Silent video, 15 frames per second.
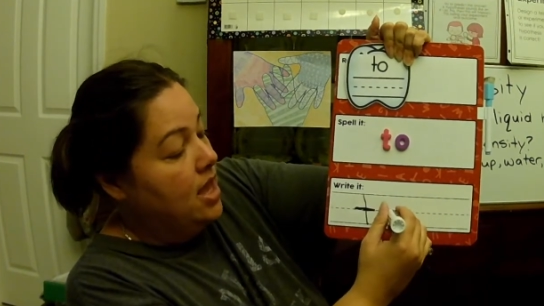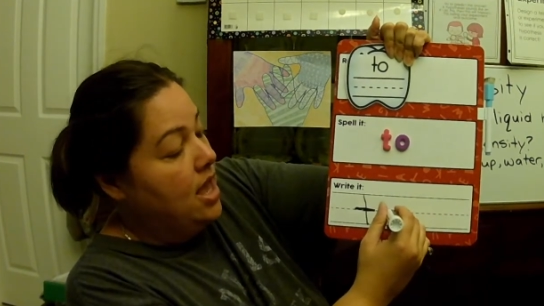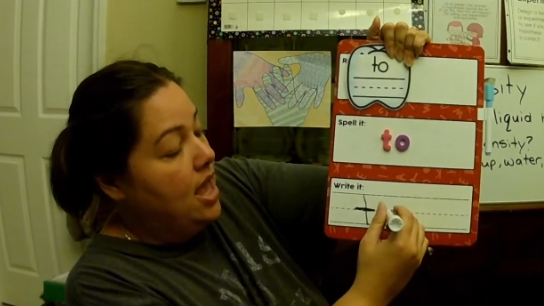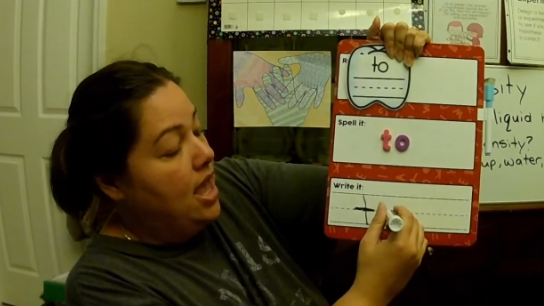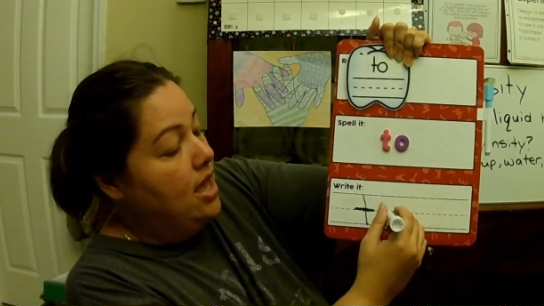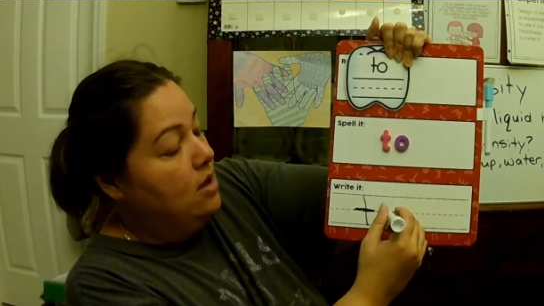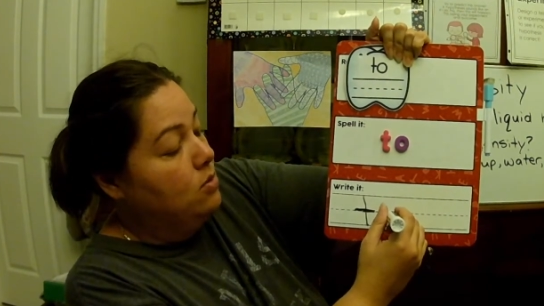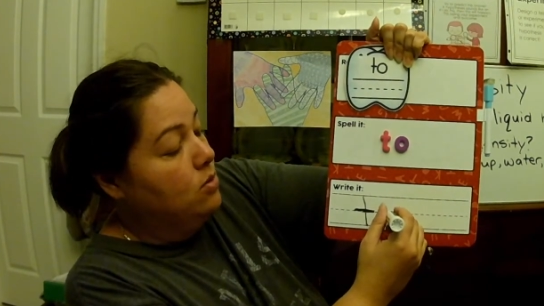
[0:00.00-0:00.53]

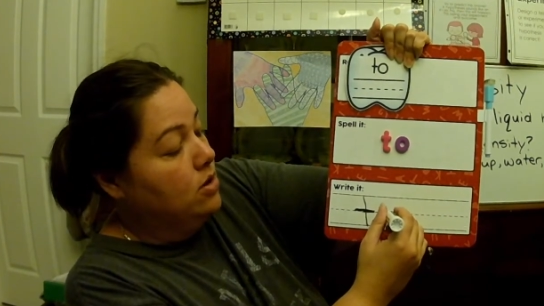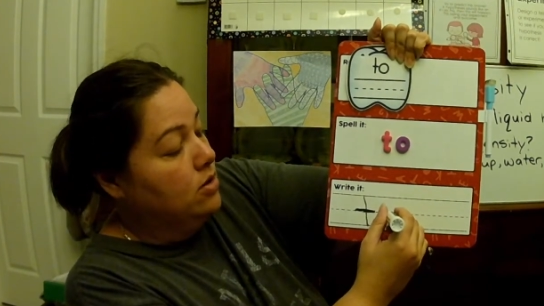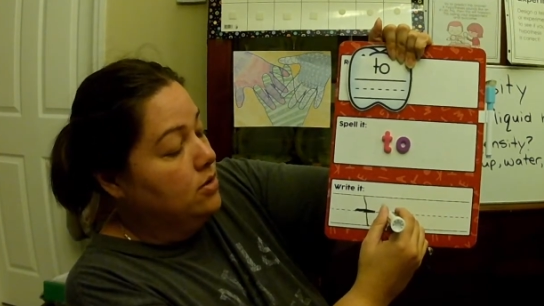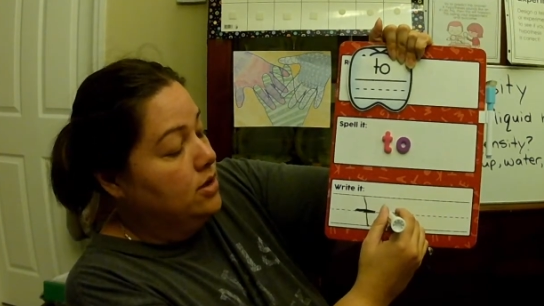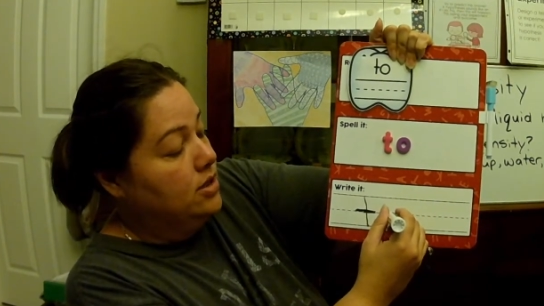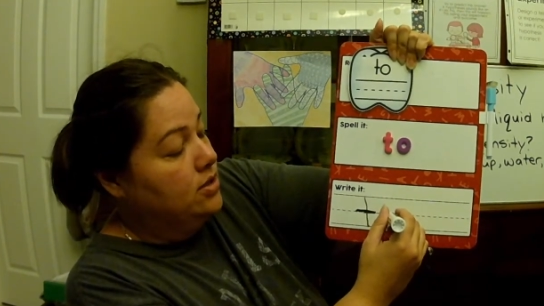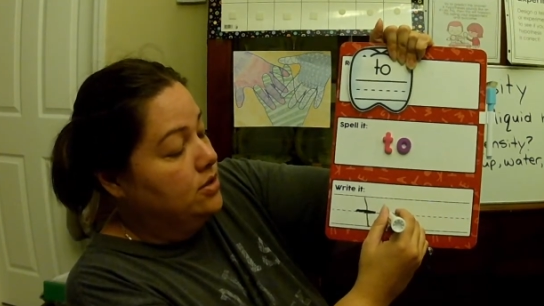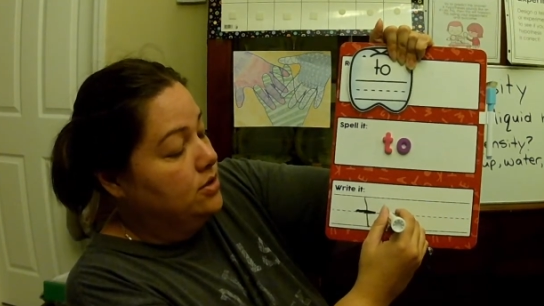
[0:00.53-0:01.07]
And we're going
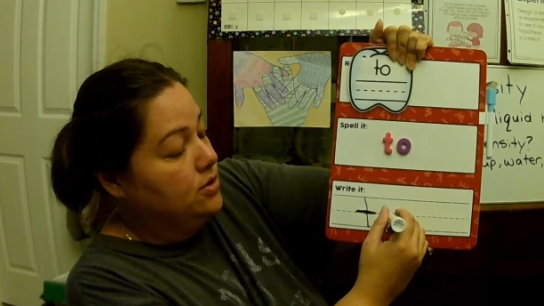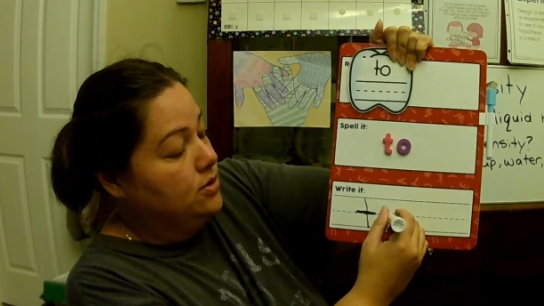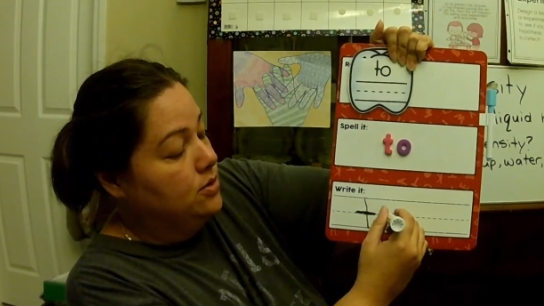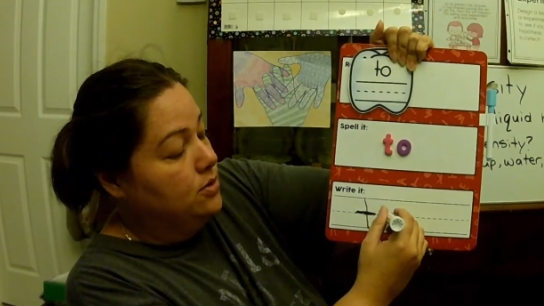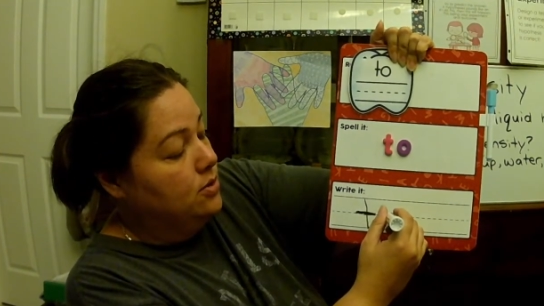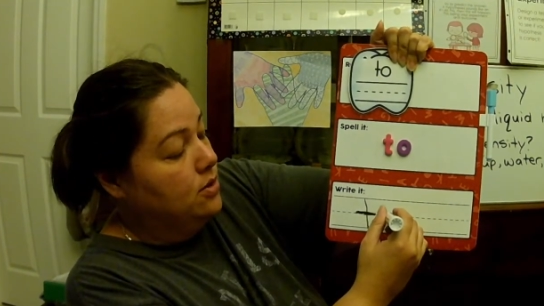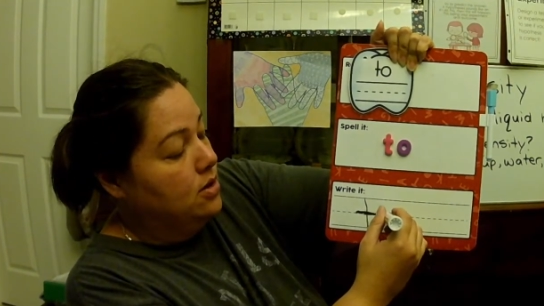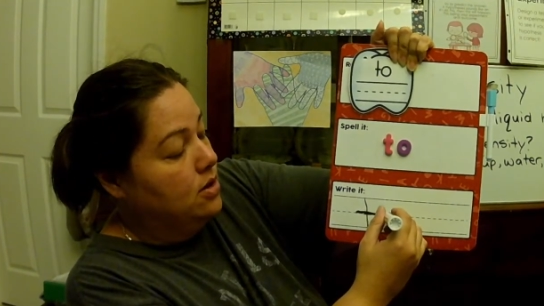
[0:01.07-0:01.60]

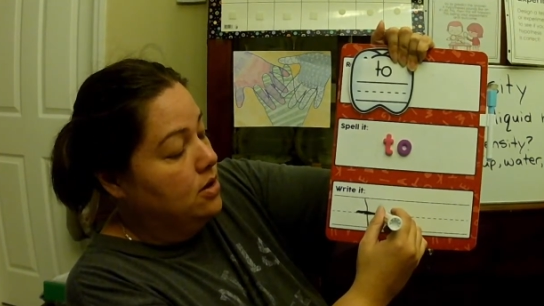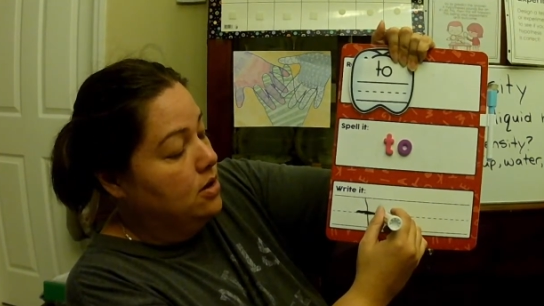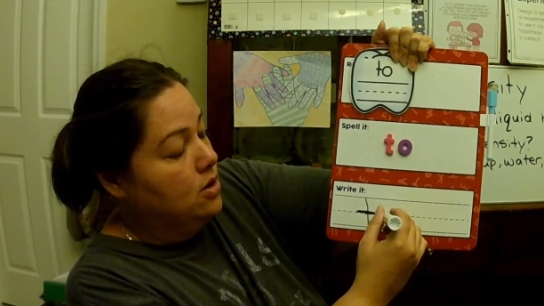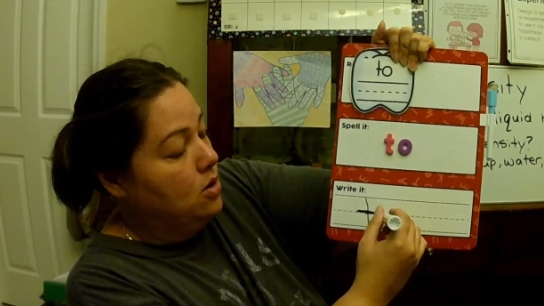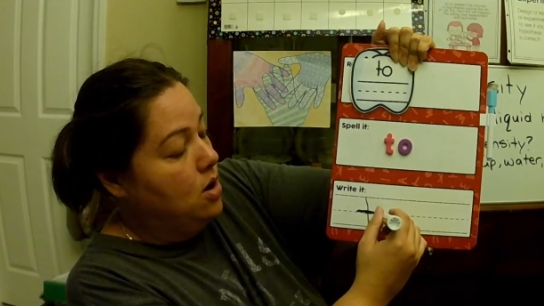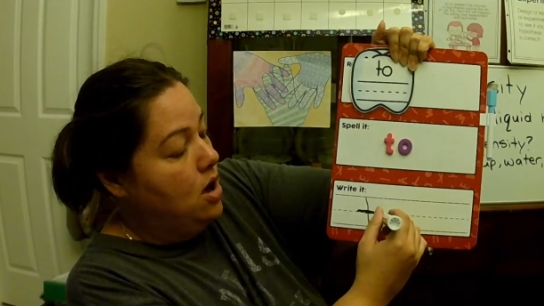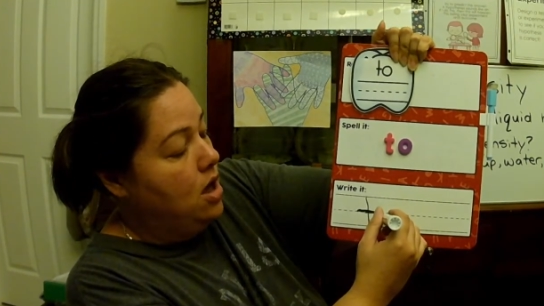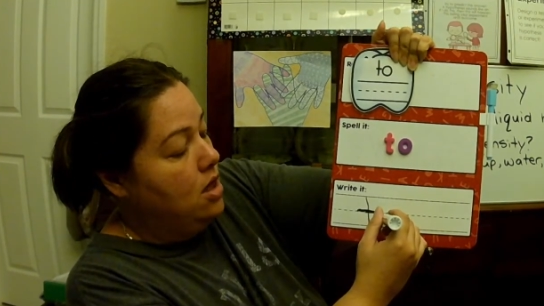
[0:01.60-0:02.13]
to go
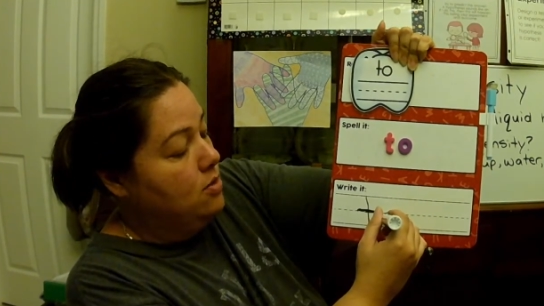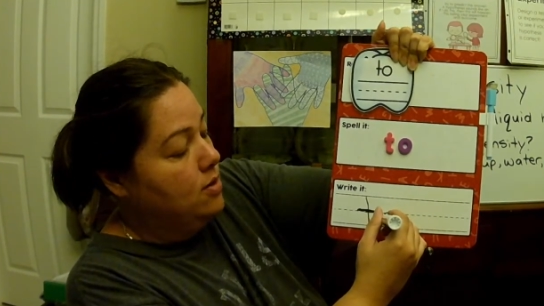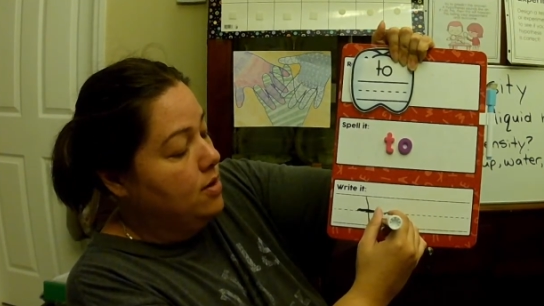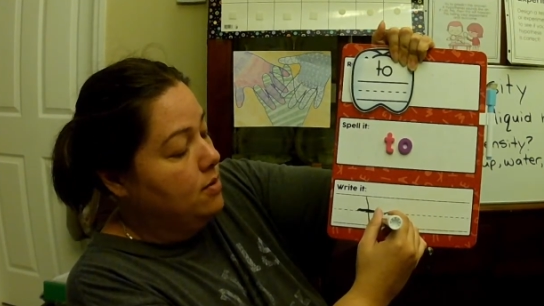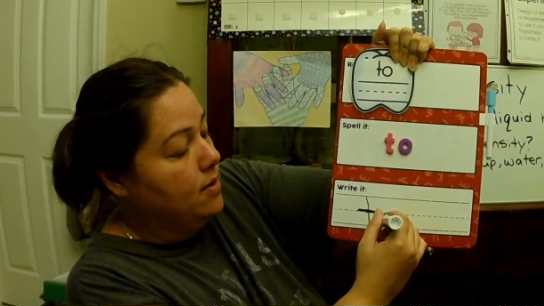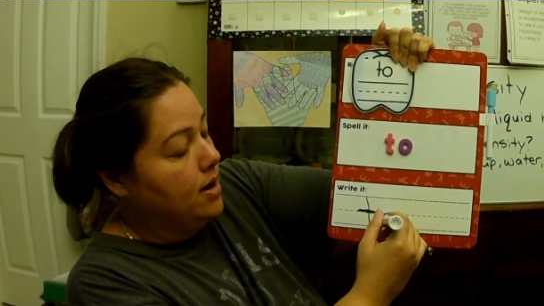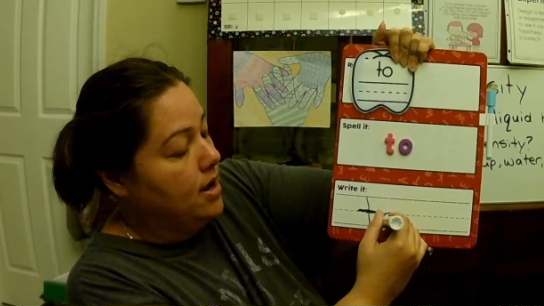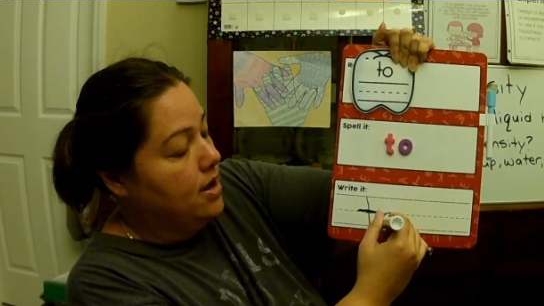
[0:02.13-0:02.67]
all the way
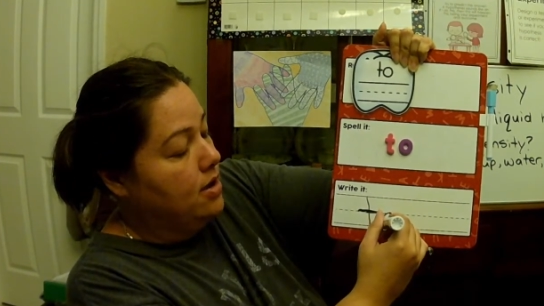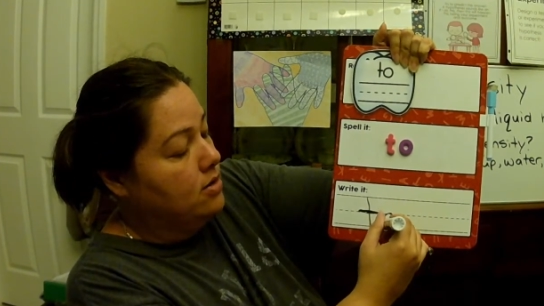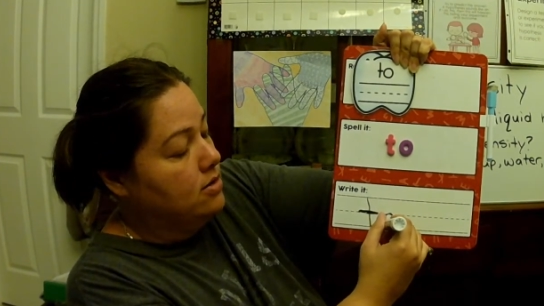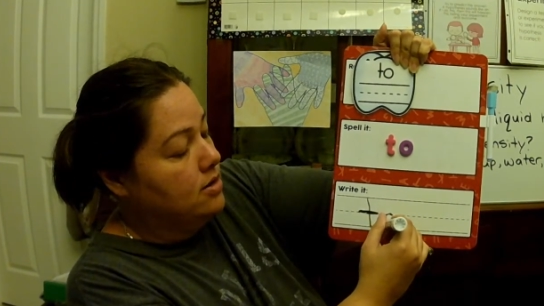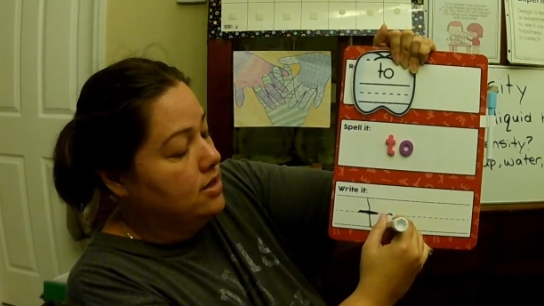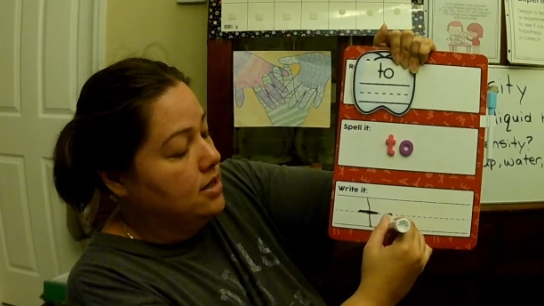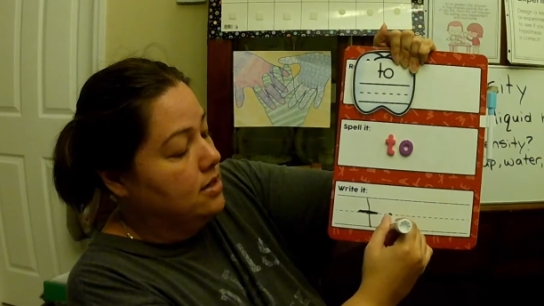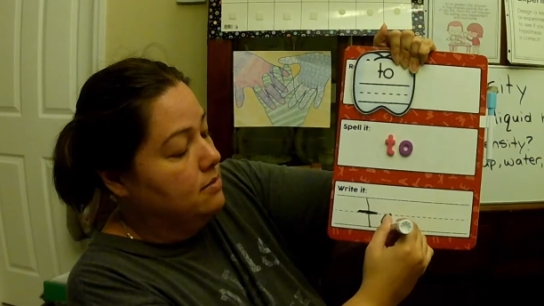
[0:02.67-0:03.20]
around
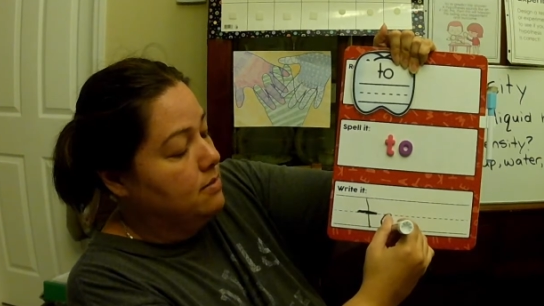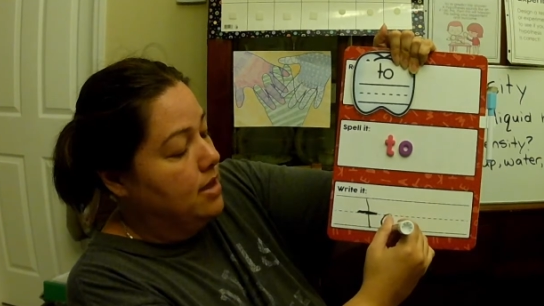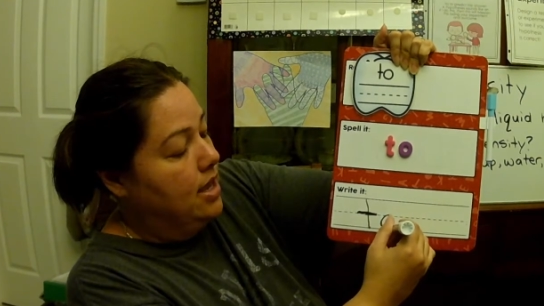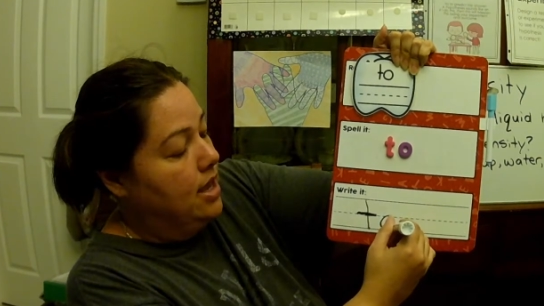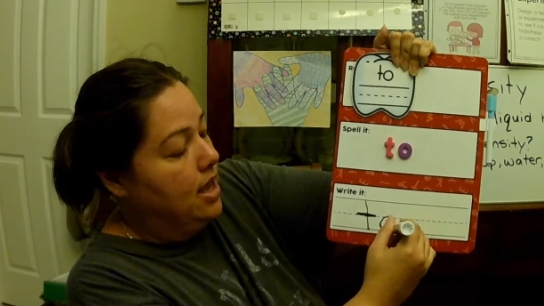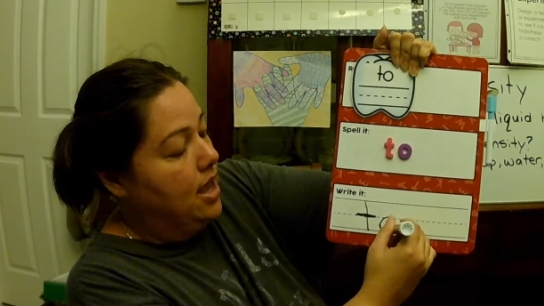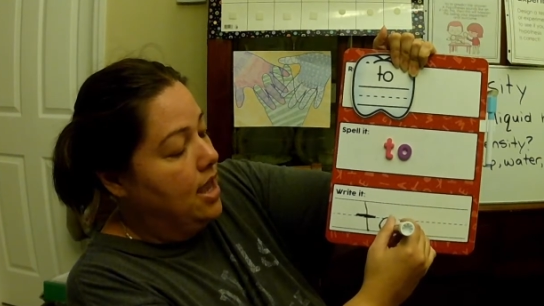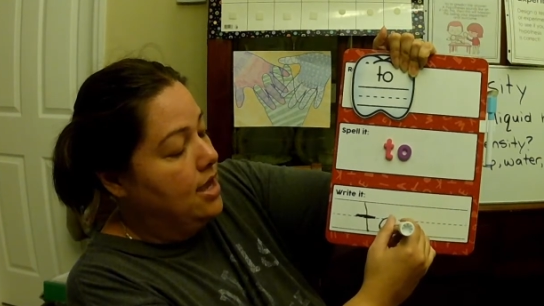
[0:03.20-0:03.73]
and
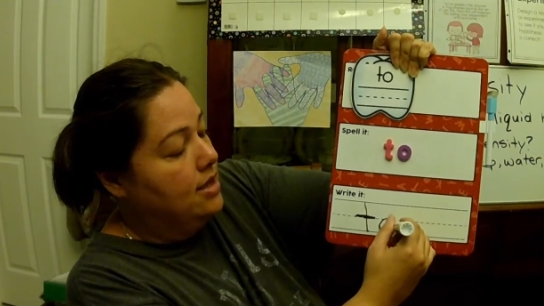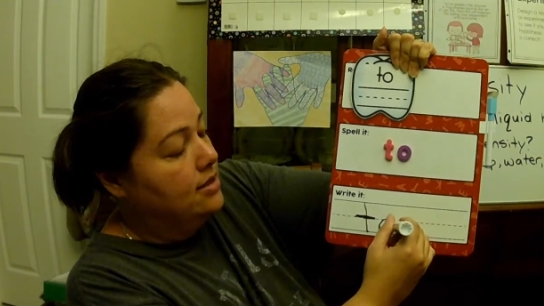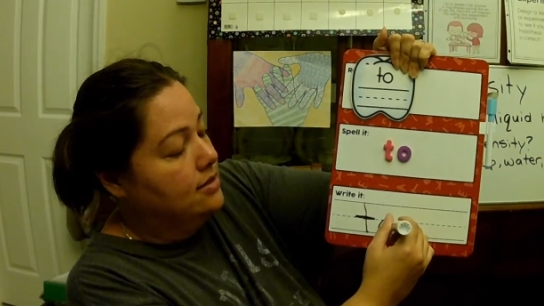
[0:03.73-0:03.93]
make a